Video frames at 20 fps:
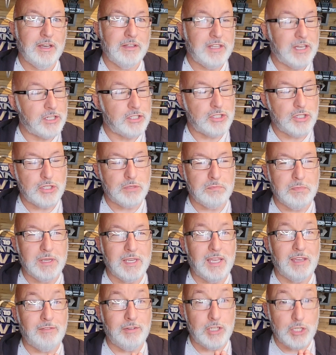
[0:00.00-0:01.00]
That's just me
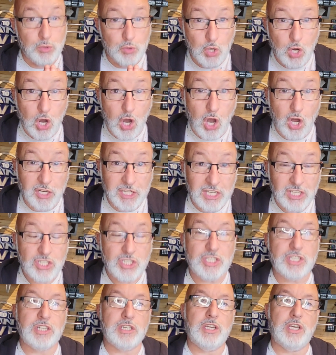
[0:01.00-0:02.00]
giving you
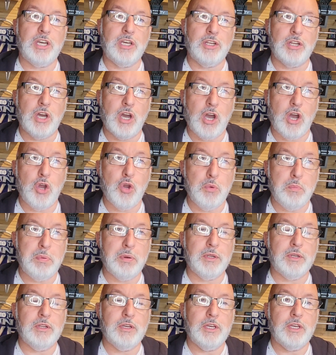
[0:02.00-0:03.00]
honest and
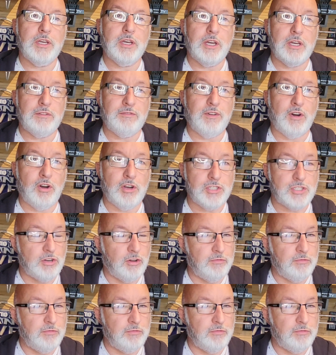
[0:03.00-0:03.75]
open advice.